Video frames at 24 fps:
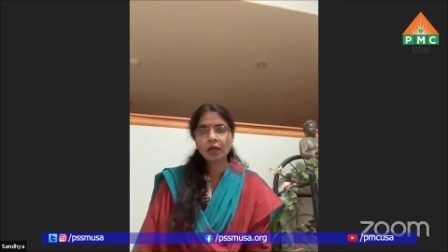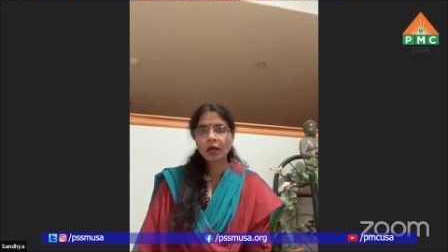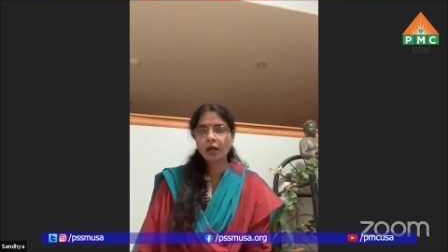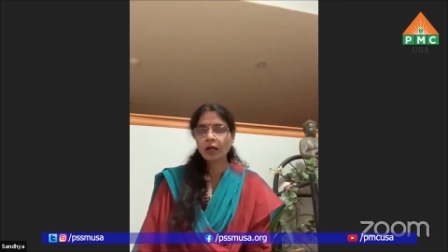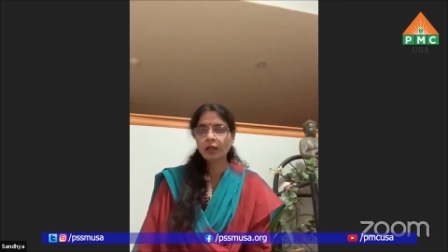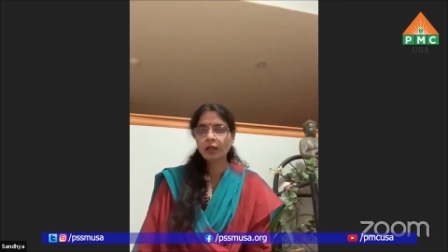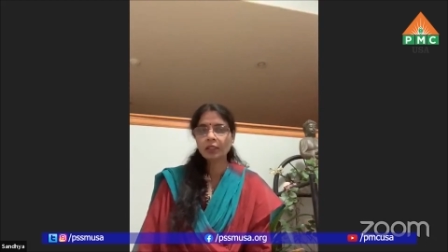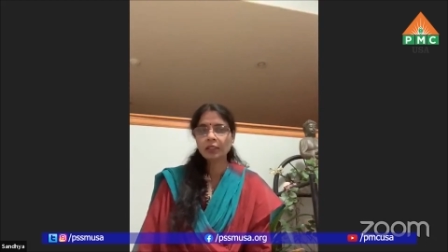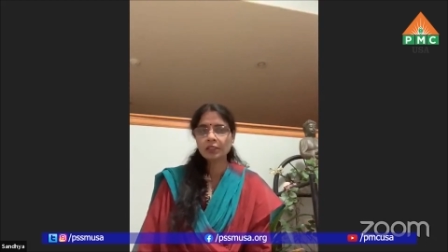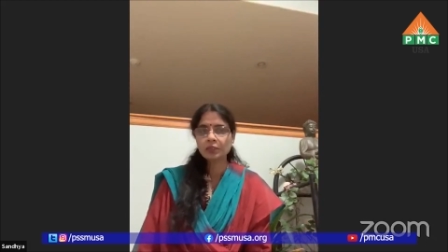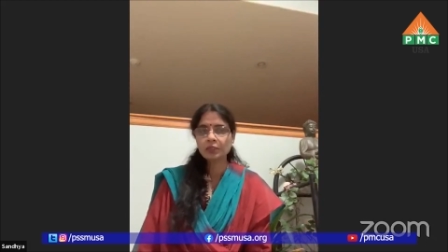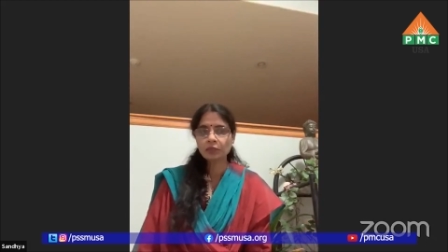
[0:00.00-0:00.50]

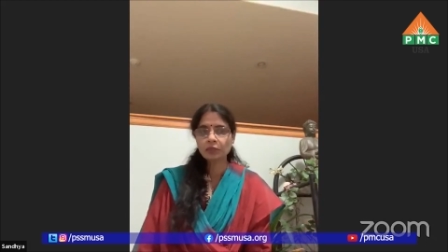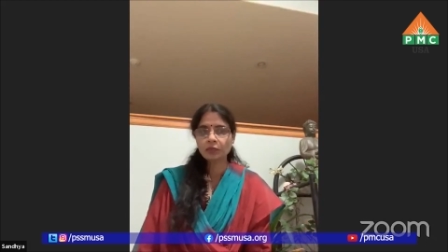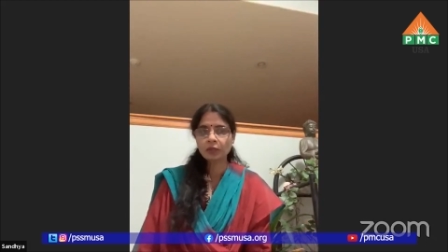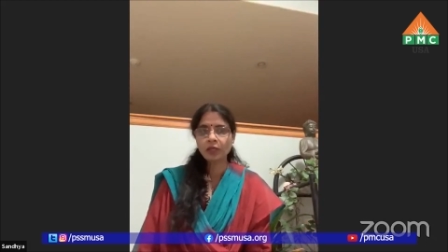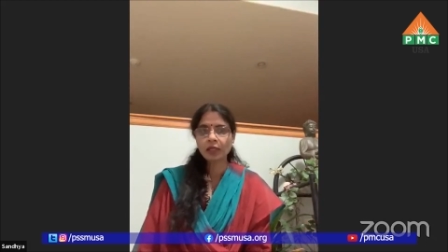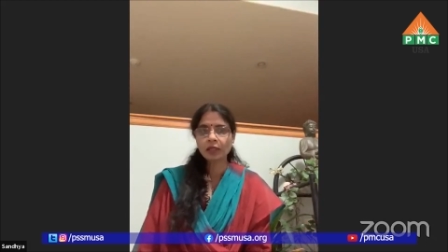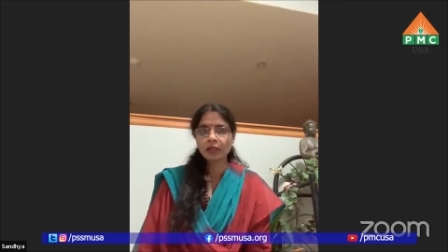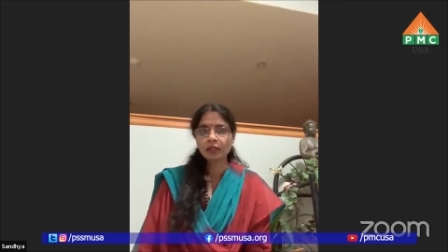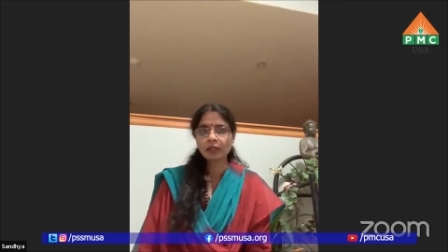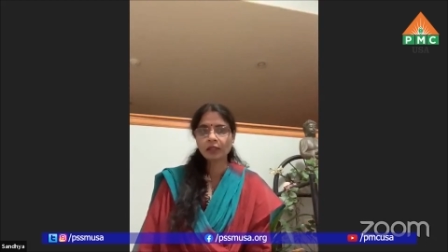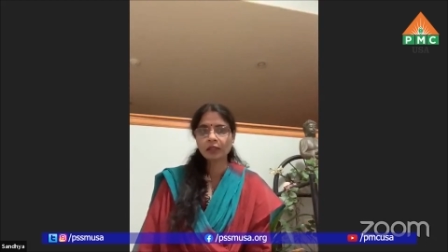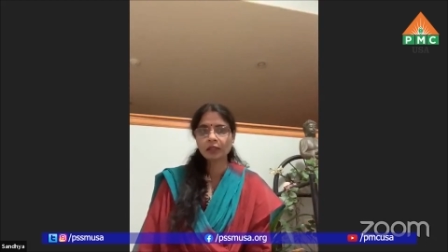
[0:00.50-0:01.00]
All is
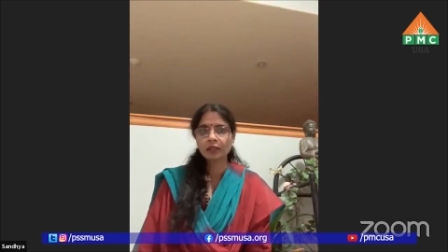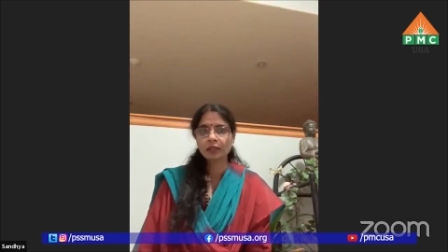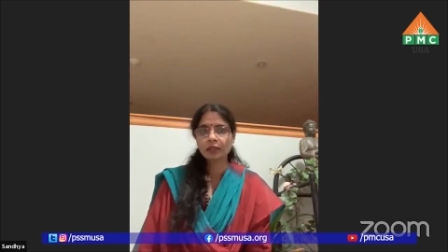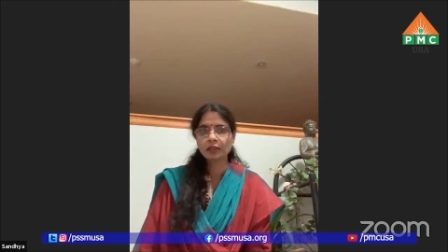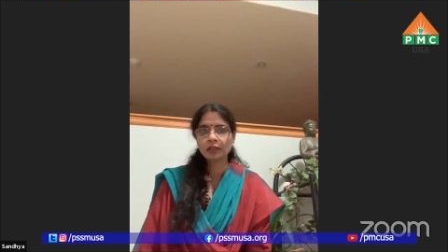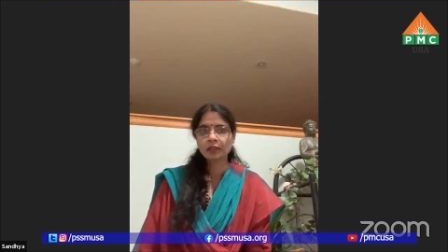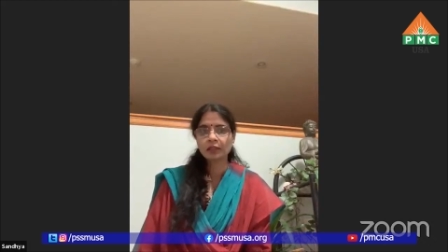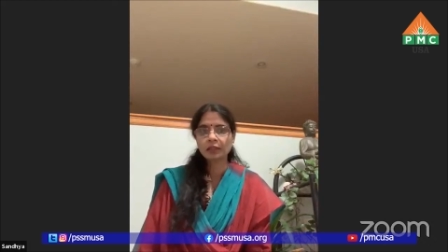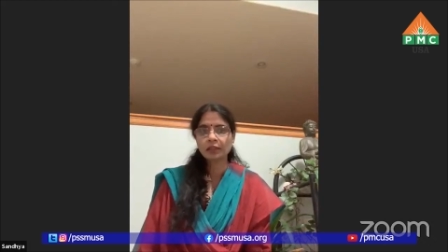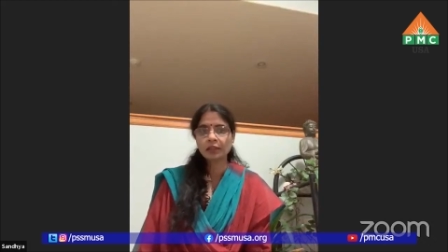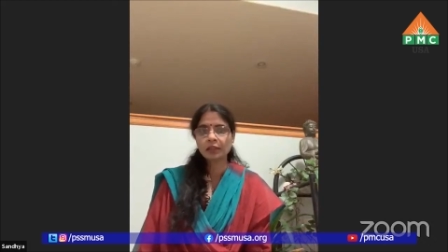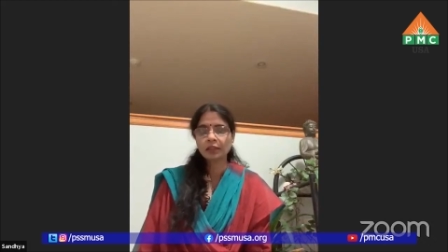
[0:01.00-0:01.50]
well.
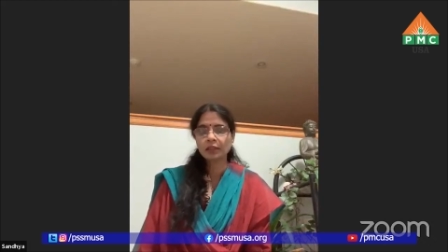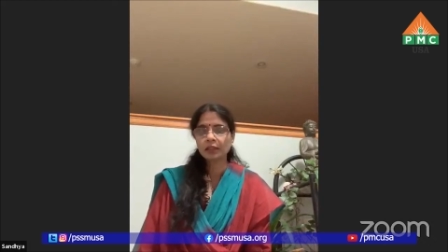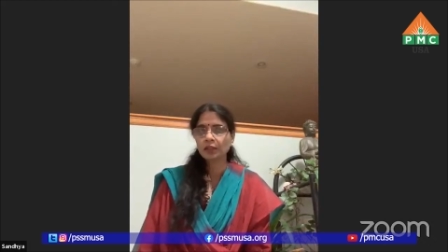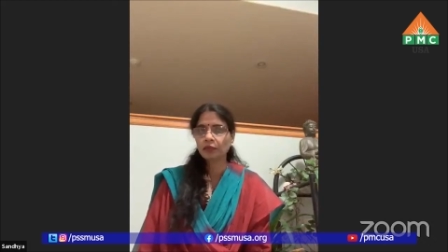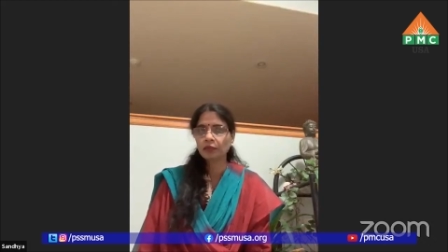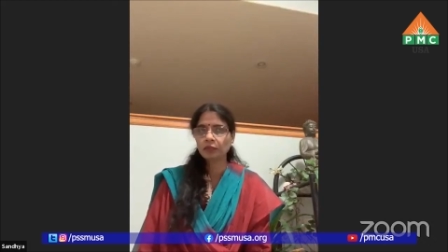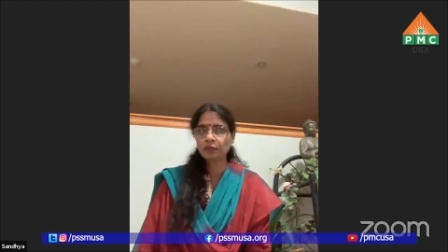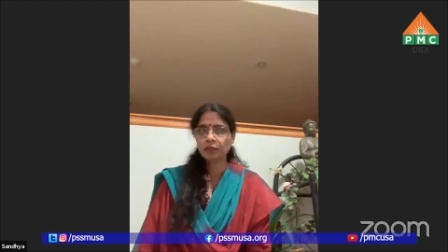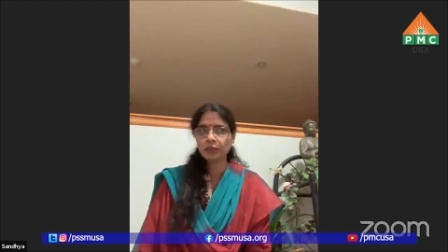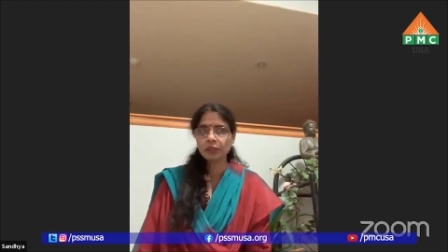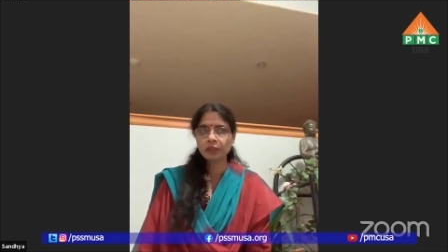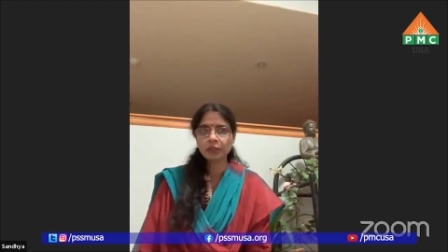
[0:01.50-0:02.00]

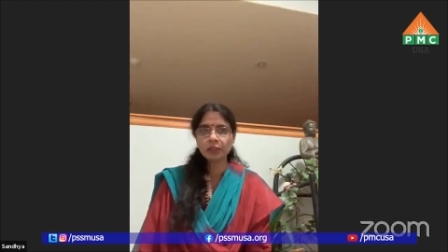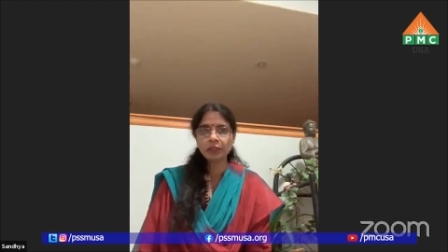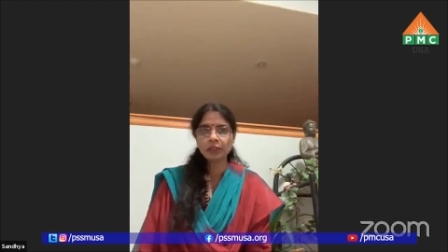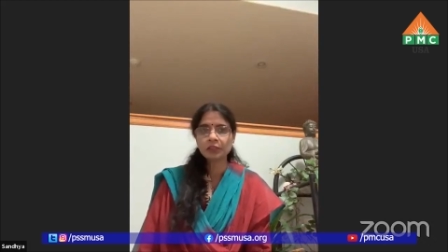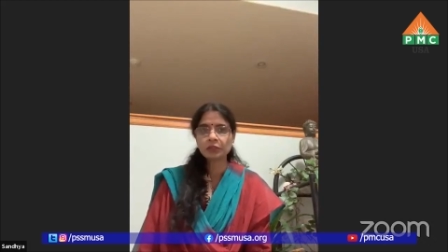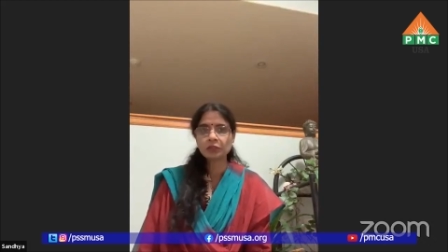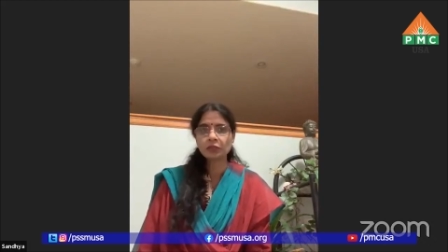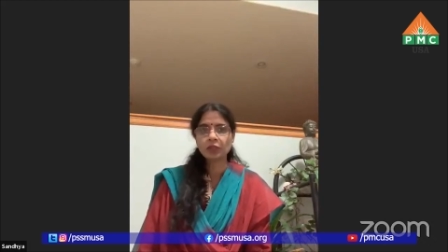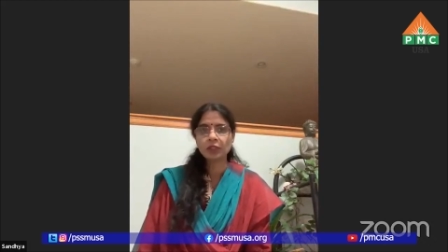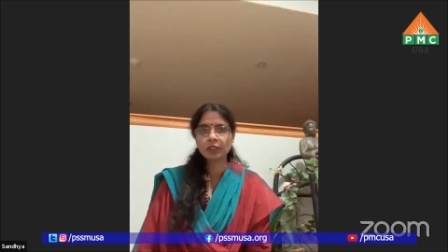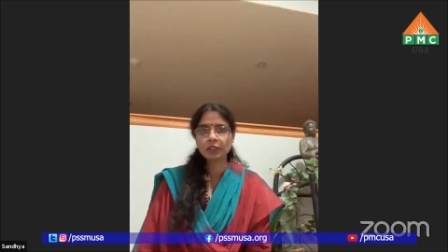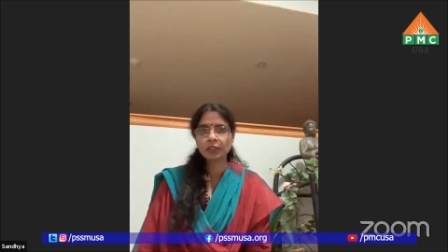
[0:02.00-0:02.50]
Everything
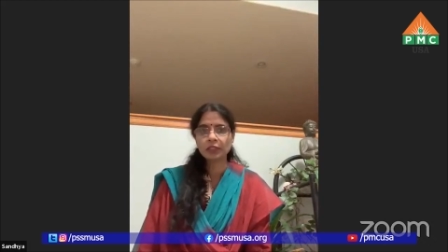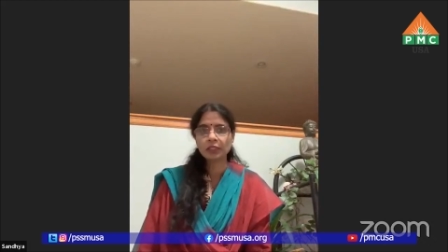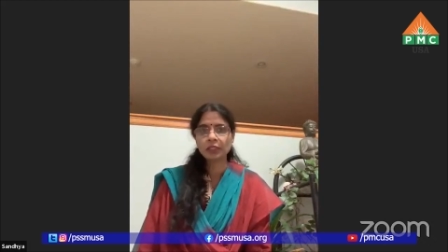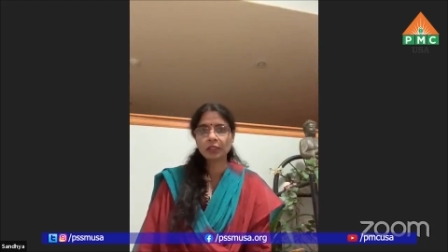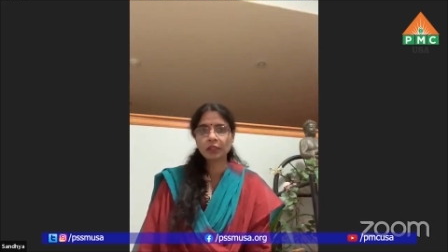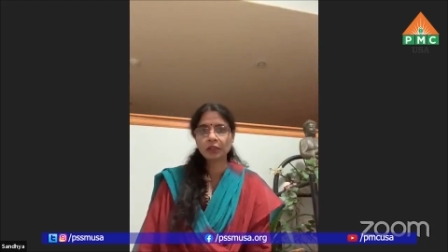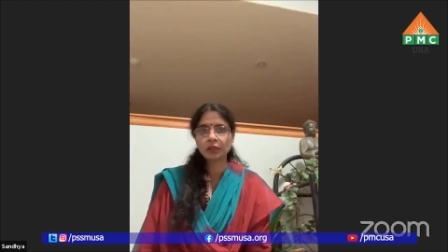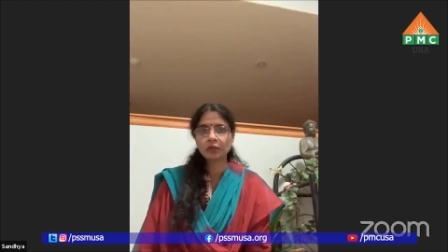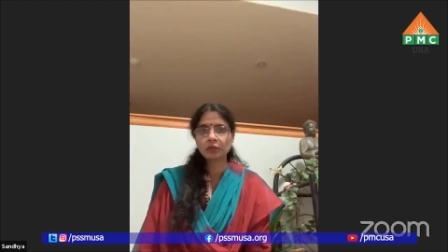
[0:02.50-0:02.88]
is working